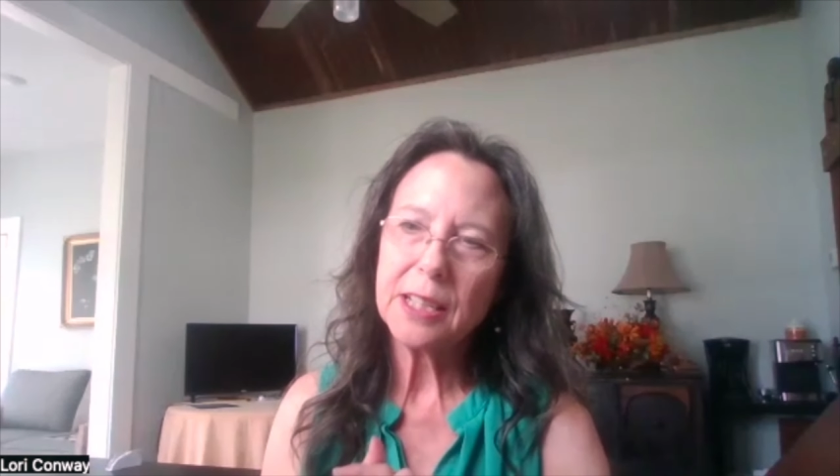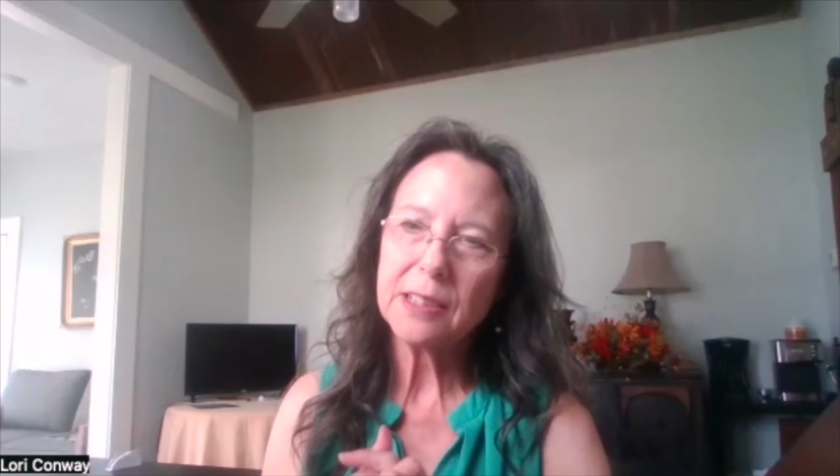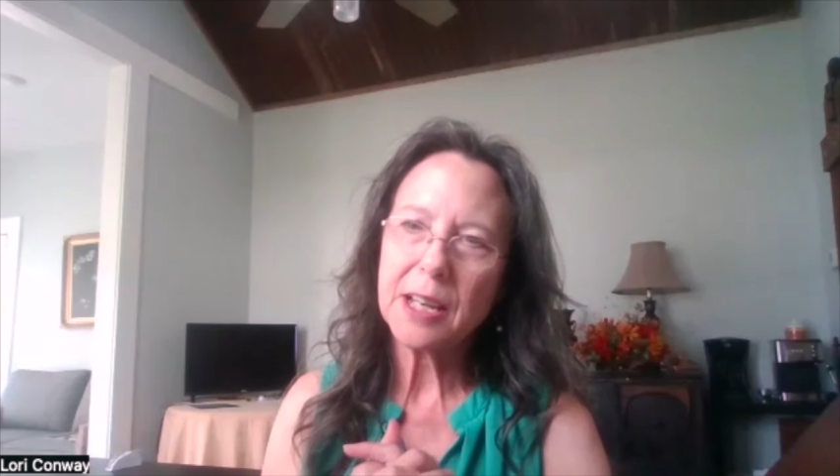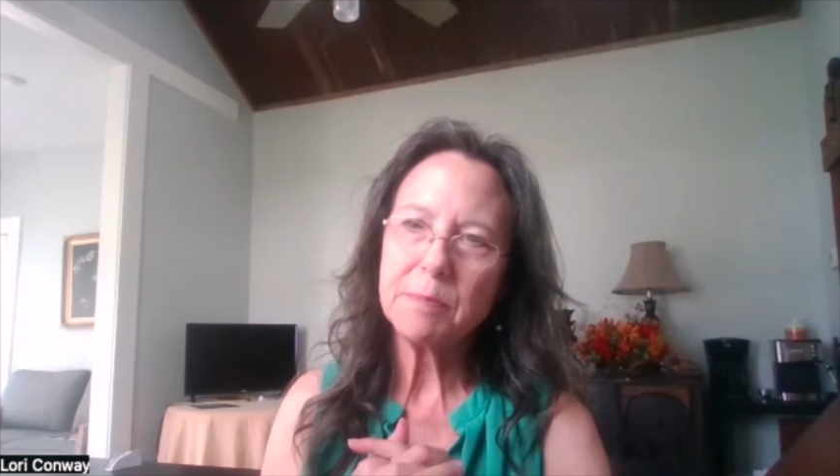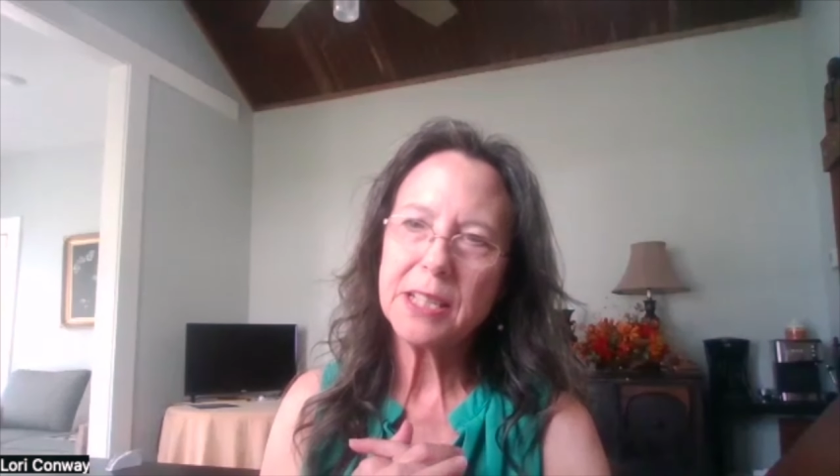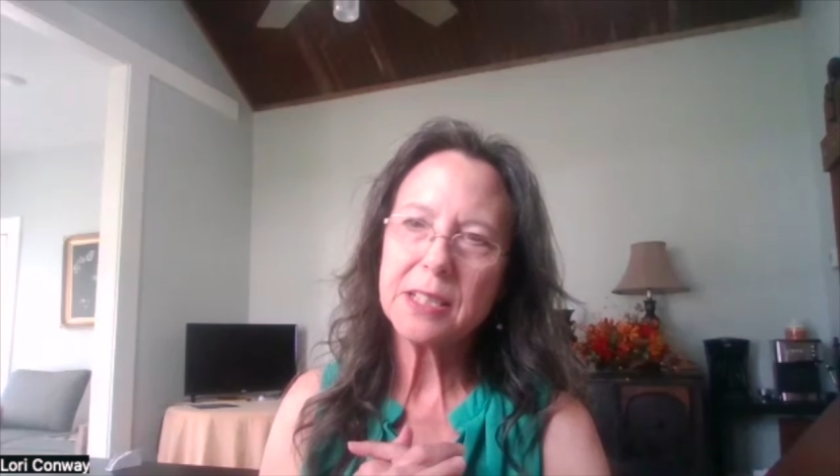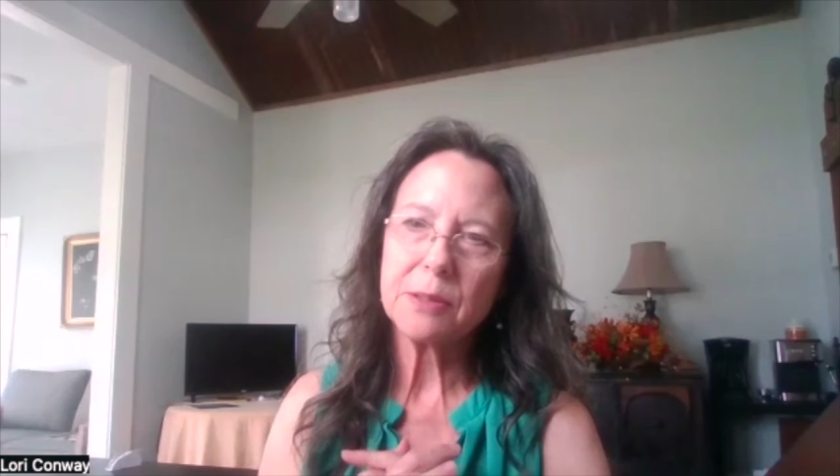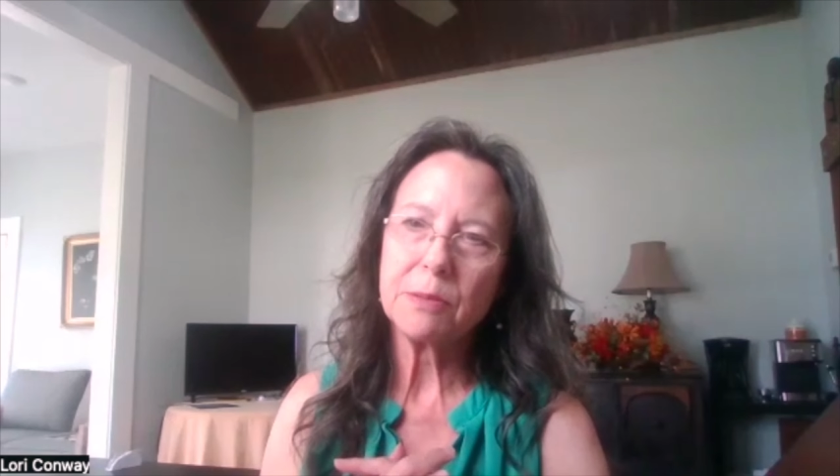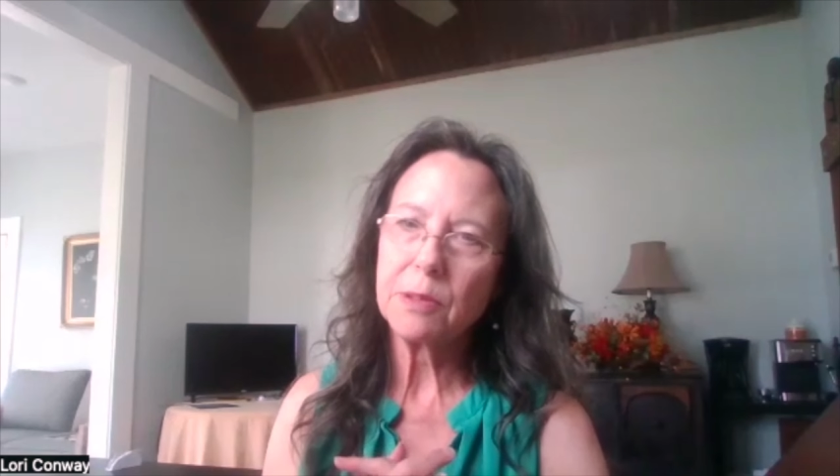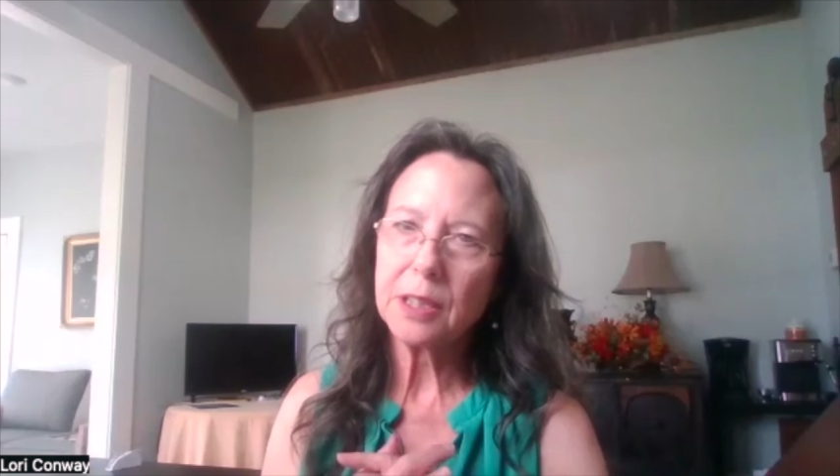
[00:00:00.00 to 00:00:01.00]
led me to
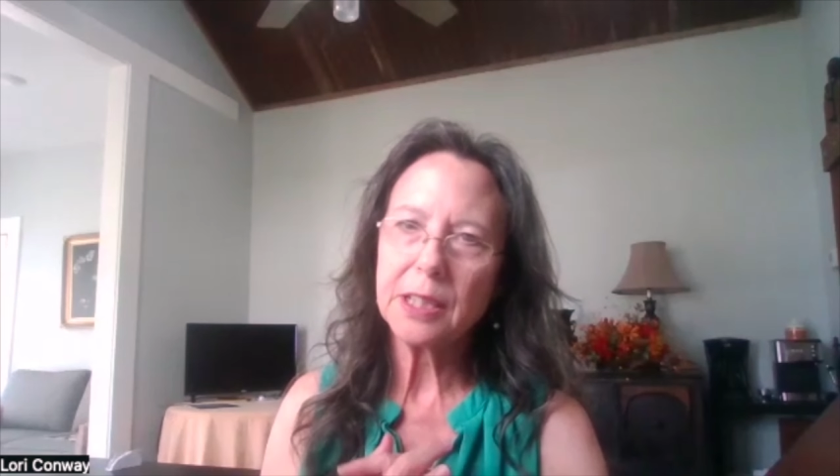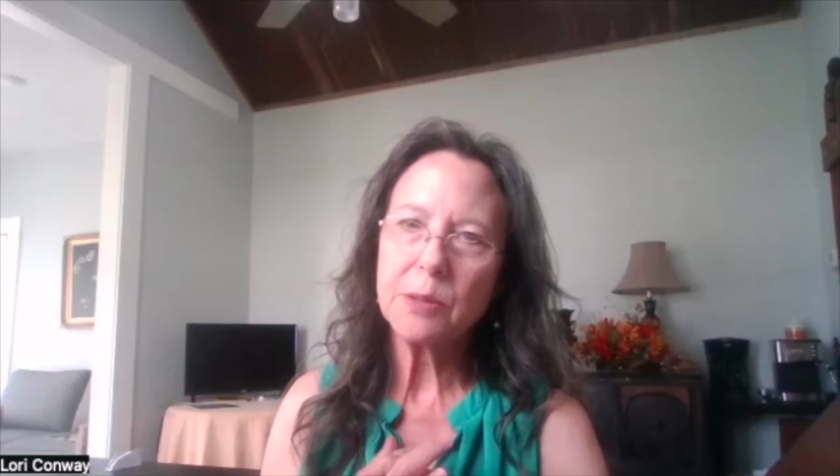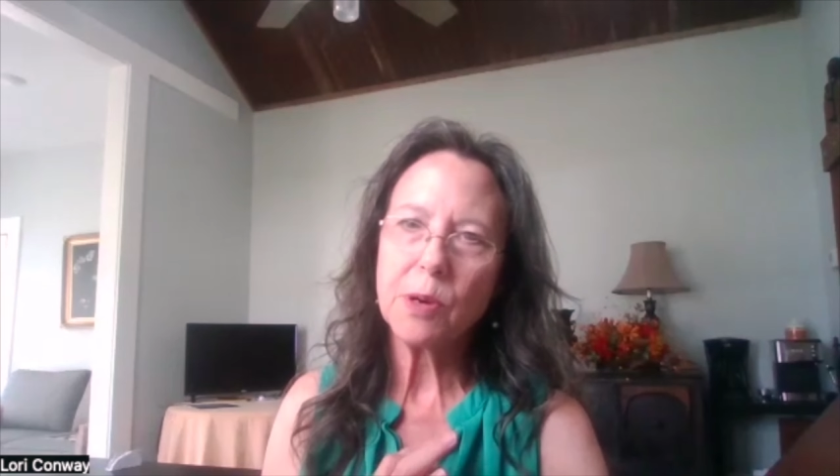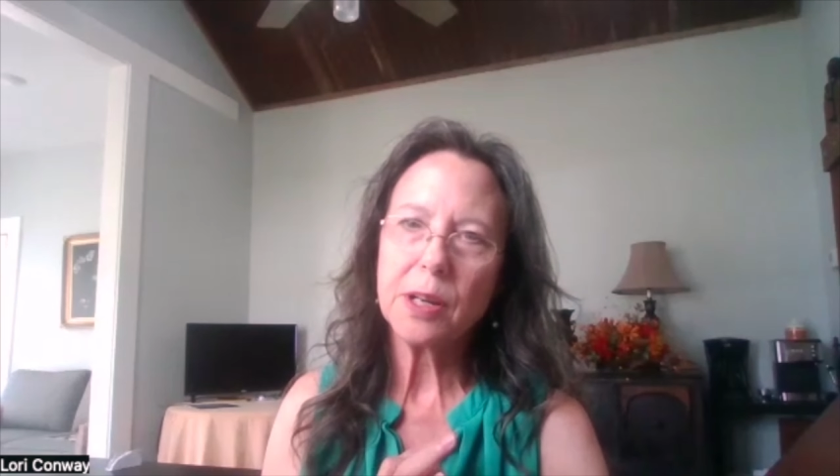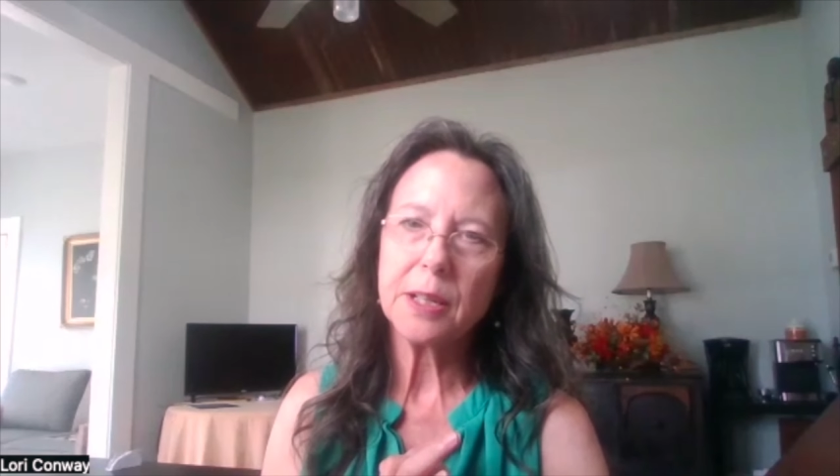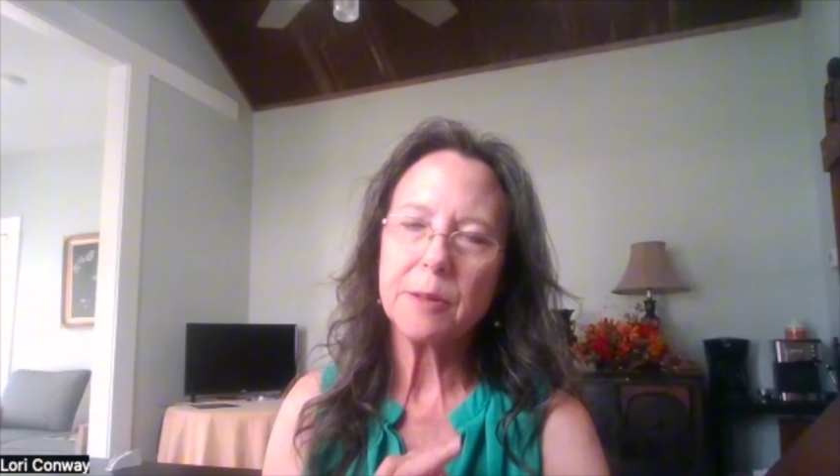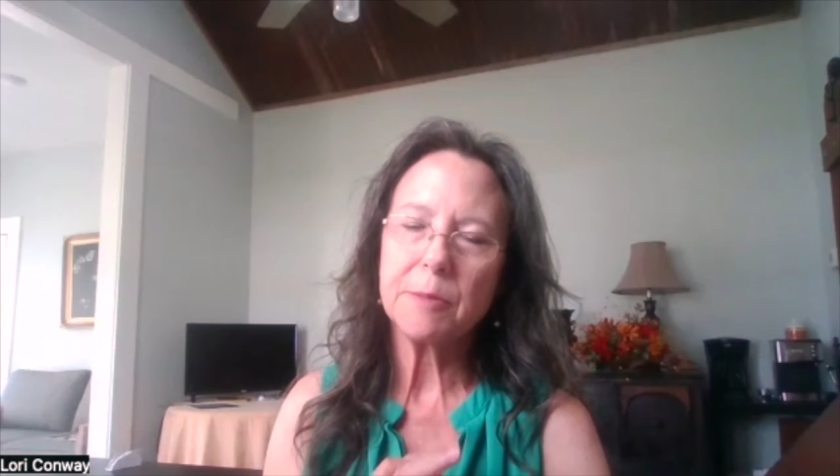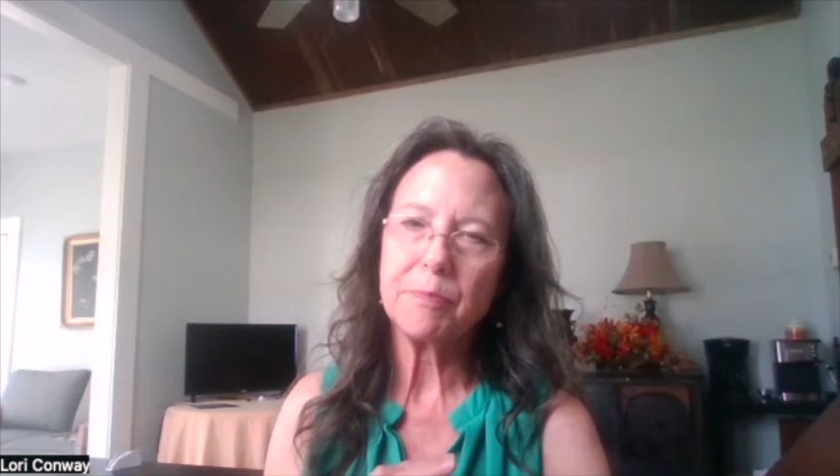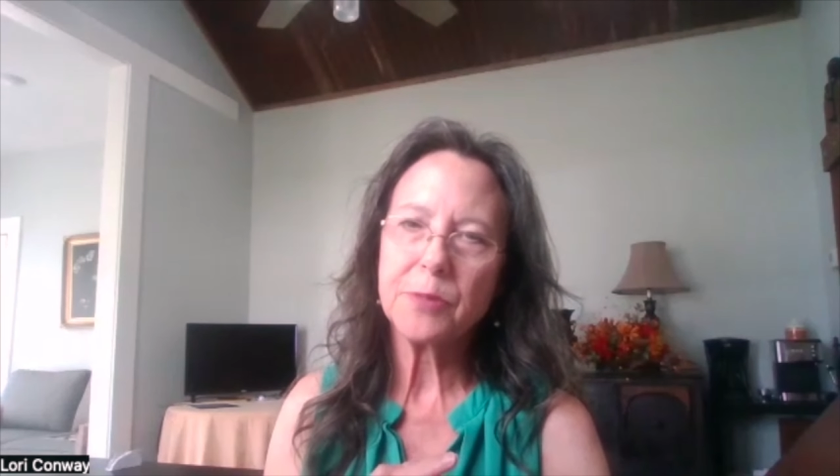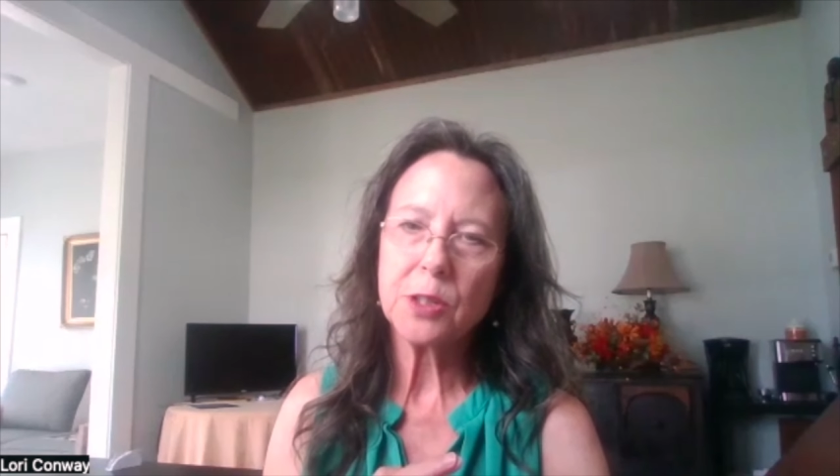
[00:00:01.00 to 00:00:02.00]
really want
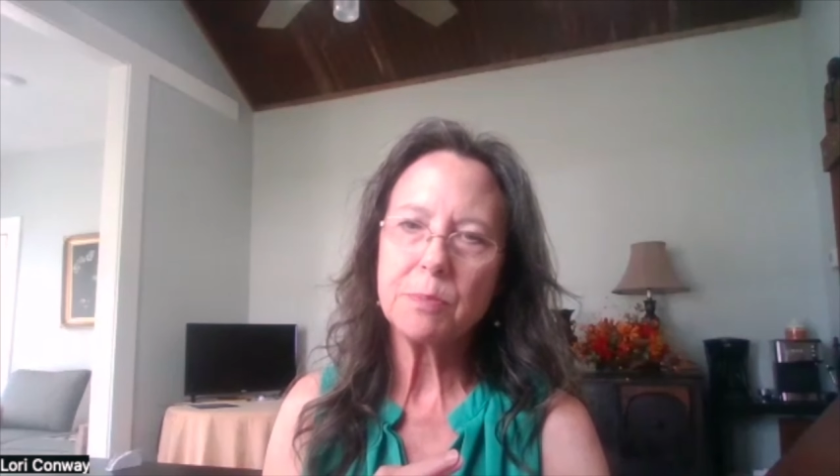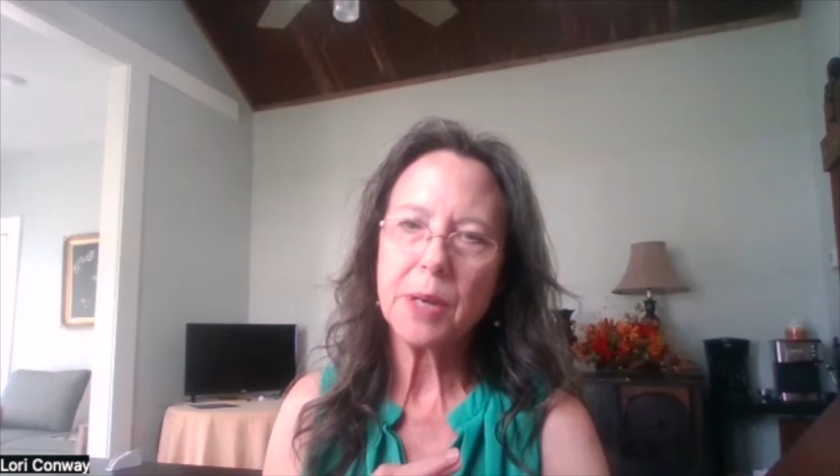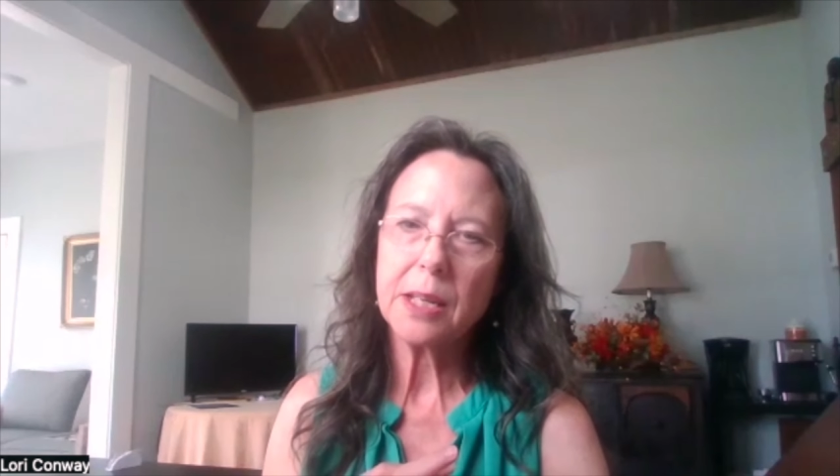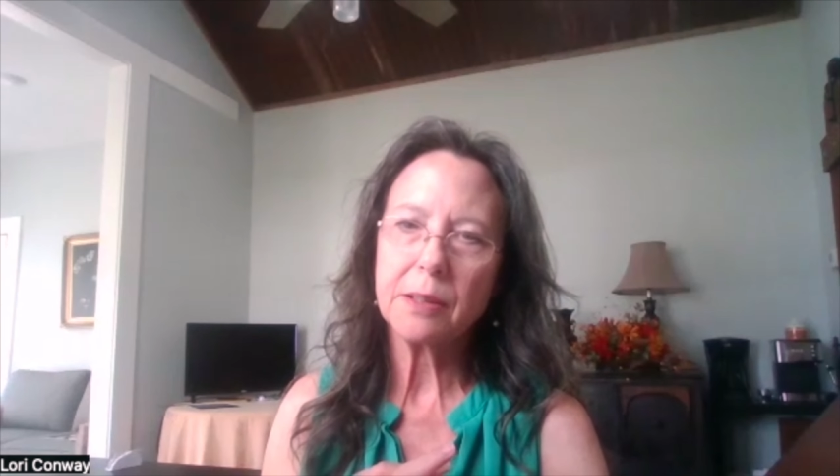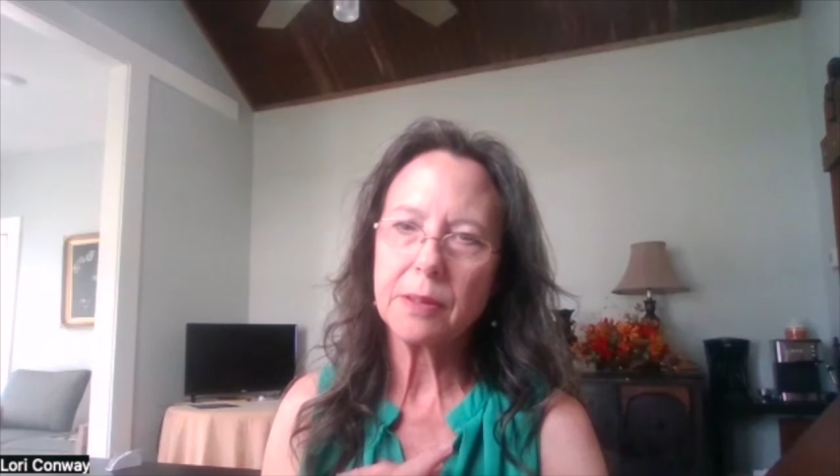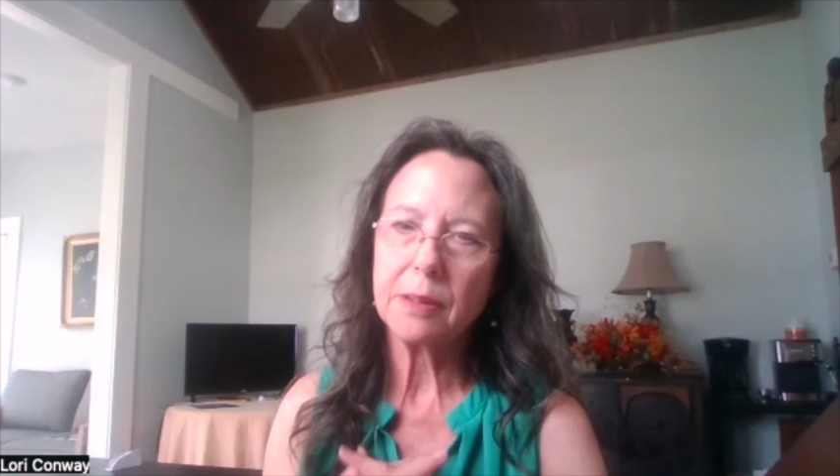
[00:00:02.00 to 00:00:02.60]
to make